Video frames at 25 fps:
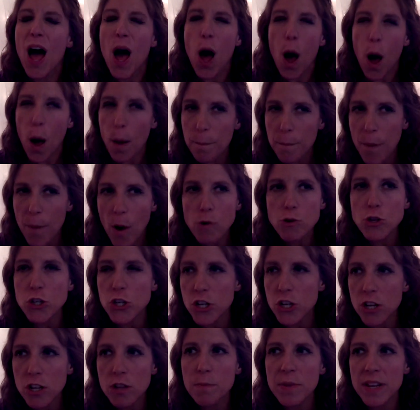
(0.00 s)

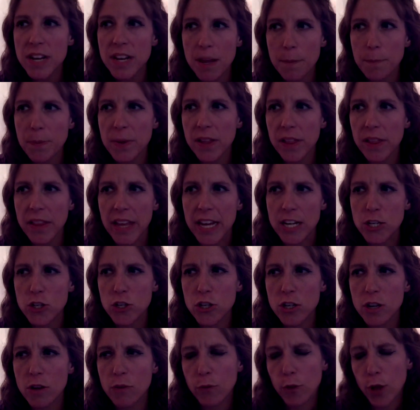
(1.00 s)
Emotional
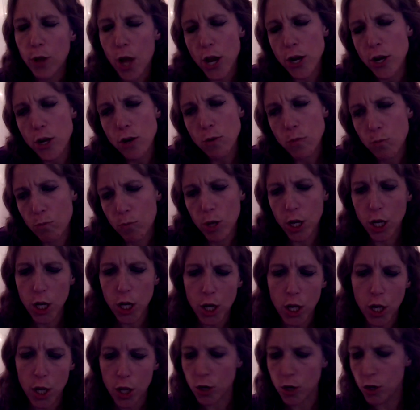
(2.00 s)
manipulation of, well, I didn't
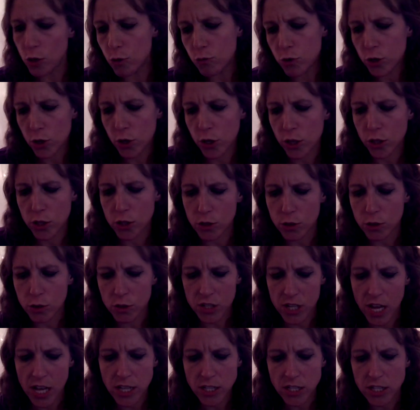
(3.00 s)
mean it, and you took it so
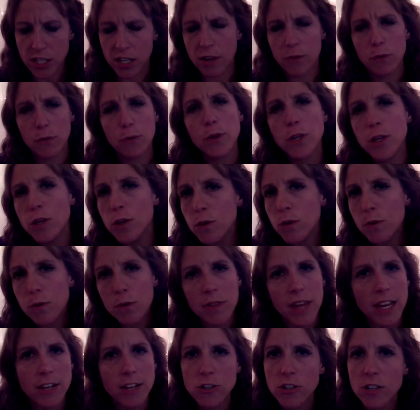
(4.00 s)
sensitive. Well,
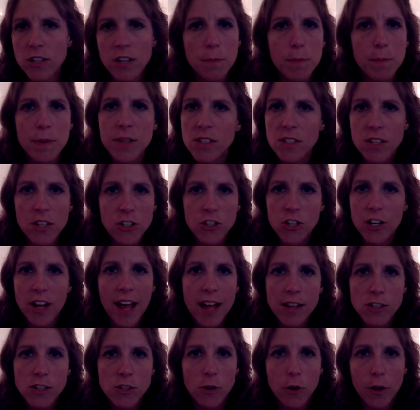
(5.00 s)
they shouldn't have been such an
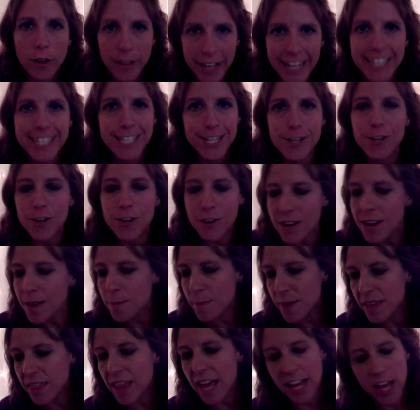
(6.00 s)
asshole. Like, do you know what I
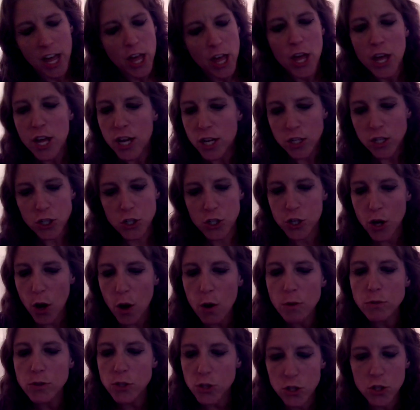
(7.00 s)
mean? Like,
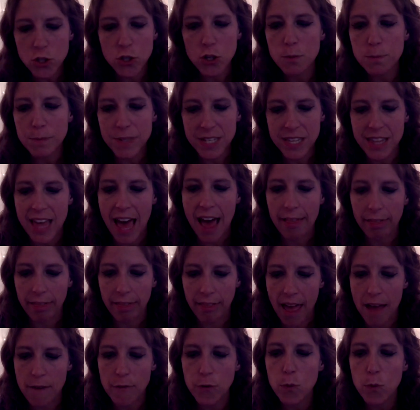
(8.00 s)
don't stoop to that
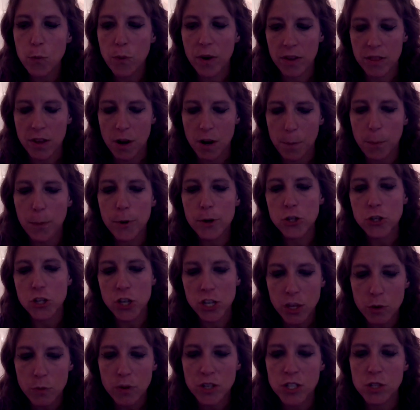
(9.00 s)
level where they're
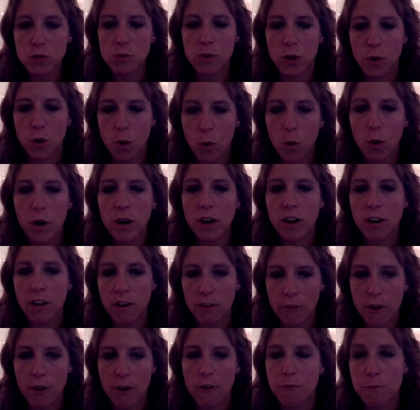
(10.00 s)
pushing you into a corner
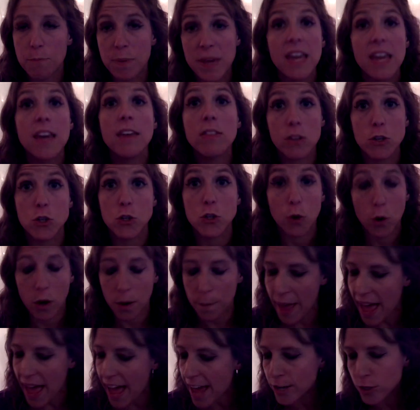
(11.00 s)
of being the
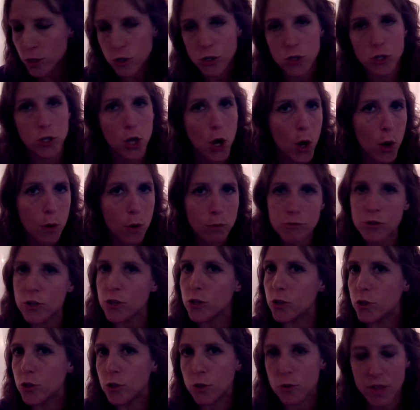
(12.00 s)
doormat.
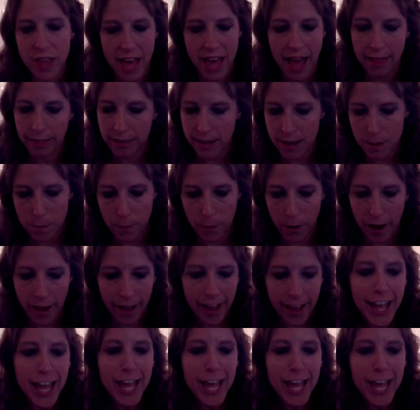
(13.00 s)
Don't do that, Libra.